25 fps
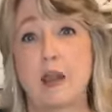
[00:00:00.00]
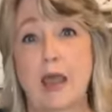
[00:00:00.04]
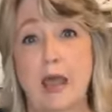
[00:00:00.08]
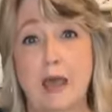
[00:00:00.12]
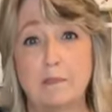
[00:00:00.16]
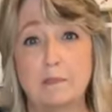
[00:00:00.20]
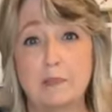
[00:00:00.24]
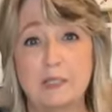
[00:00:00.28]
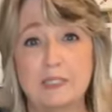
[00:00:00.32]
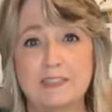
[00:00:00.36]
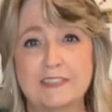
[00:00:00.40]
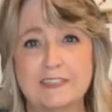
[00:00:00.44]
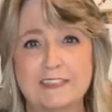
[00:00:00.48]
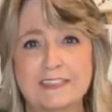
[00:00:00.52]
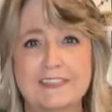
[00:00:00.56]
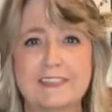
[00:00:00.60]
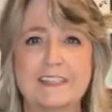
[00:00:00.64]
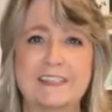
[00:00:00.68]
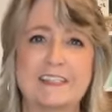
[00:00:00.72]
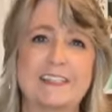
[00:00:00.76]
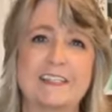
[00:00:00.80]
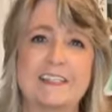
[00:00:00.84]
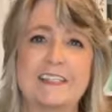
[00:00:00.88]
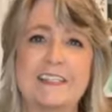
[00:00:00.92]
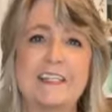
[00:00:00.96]

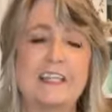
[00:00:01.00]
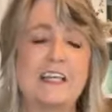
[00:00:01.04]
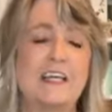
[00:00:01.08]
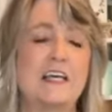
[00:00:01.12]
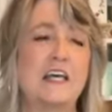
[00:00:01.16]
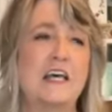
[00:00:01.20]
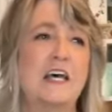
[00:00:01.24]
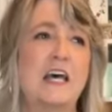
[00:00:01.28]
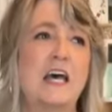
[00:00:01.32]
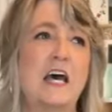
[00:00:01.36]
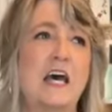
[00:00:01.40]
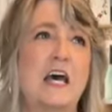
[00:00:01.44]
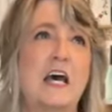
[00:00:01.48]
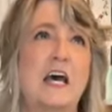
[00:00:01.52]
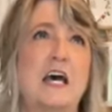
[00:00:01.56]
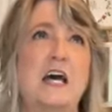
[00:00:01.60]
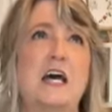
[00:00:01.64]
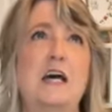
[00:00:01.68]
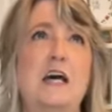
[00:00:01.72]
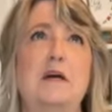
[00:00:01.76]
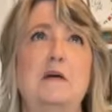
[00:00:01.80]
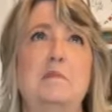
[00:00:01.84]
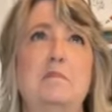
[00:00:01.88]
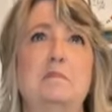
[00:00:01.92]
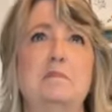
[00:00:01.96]
rabbits.
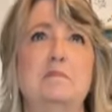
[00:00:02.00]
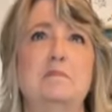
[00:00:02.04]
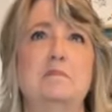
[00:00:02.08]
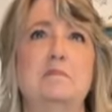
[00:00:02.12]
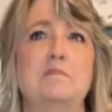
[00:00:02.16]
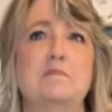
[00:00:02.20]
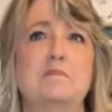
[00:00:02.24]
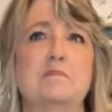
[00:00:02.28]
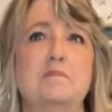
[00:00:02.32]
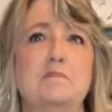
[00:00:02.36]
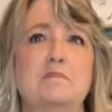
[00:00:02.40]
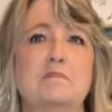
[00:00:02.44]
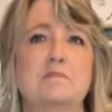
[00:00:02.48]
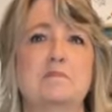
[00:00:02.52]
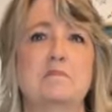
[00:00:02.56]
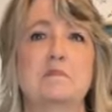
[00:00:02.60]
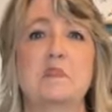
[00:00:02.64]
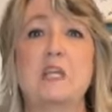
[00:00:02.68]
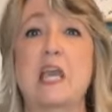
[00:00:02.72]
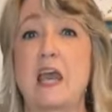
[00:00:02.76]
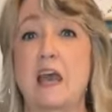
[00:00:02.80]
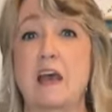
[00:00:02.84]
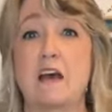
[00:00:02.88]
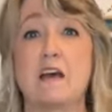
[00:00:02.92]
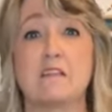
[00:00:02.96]
Um,
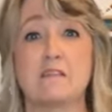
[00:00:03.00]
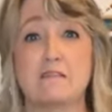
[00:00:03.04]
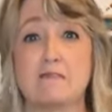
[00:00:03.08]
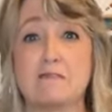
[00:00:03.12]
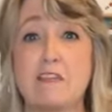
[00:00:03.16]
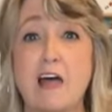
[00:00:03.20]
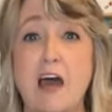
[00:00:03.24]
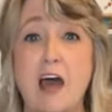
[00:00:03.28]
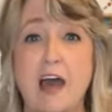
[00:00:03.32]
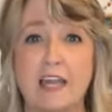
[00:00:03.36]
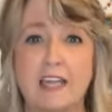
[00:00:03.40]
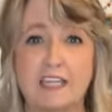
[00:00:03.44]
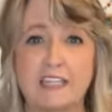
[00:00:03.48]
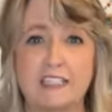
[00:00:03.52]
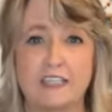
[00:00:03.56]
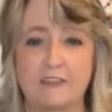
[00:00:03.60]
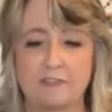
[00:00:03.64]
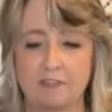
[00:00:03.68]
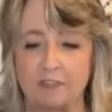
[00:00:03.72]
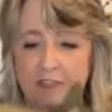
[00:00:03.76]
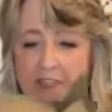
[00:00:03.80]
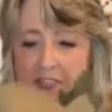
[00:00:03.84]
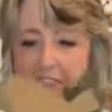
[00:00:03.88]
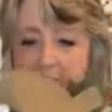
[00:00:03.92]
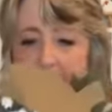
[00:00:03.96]
yeah, a lot of
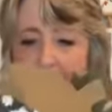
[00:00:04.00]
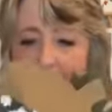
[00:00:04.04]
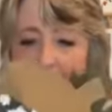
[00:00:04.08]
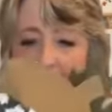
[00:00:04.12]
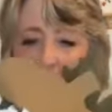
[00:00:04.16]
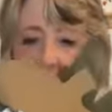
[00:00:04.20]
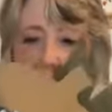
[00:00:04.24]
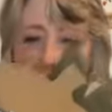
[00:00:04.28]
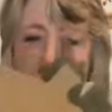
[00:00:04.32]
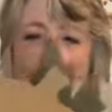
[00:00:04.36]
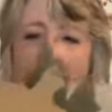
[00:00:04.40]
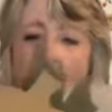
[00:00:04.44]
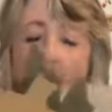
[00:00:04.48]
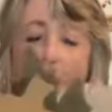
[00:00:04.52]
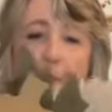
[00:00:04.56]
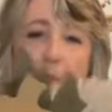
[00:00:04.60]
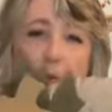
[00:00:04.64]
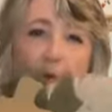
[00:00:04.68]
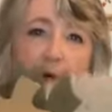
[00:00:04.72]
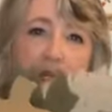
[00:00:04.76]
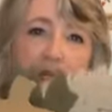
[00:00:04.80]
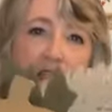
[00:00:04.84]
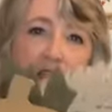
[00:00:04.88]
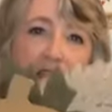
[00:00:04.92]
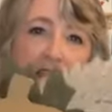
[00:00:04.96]
different stuffies. So I'll
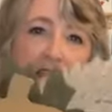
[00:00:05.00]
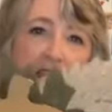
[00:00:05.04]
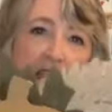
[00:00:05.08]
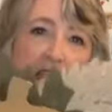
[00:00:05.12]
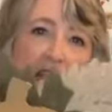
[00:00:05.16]
put